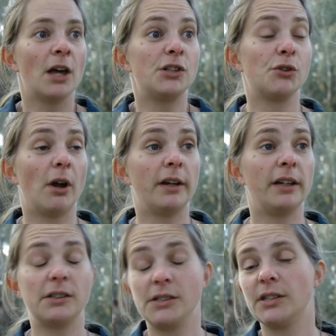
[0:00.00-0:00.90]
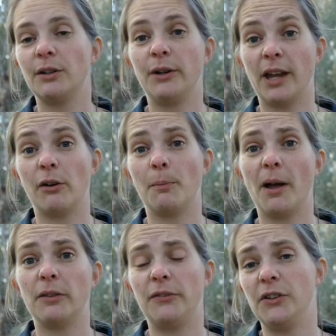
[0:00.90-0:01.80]
Australians who care
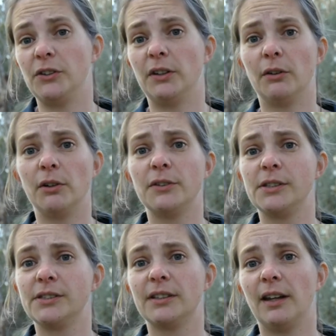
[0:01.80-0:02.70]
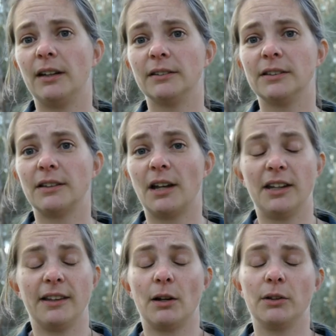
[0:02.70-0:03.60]
about the fish in their rivers, and I
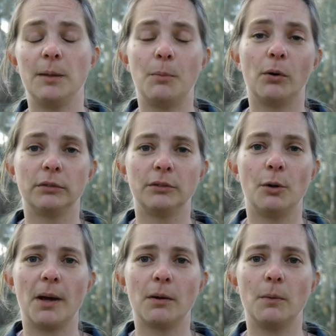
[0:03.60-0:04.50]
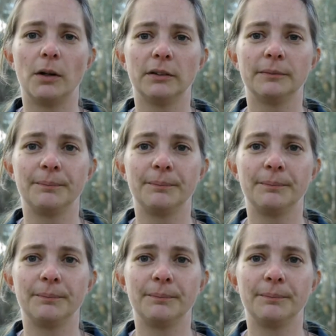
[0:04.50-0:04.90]
think that'll keep on no matter what.